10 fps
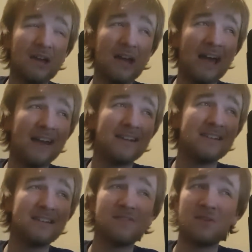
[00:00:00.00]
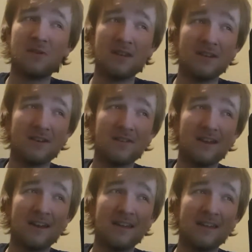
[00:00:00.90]
and if you didn't own
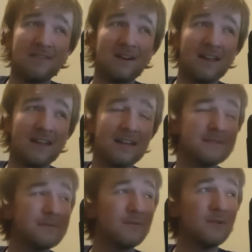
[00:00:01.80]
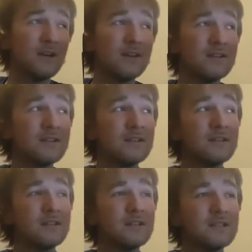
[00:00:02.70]
any rallying games beforehand.
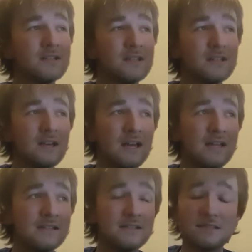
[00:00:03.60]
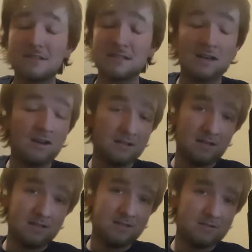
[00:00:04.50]
And
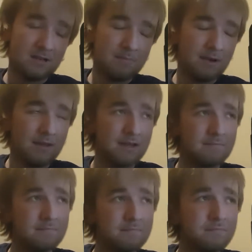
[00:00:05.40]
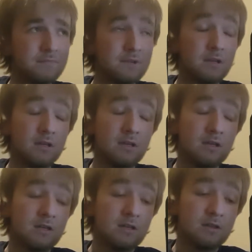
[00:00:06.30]
I still stand by that.
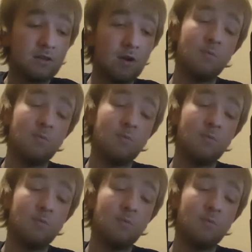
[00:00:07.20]
Though I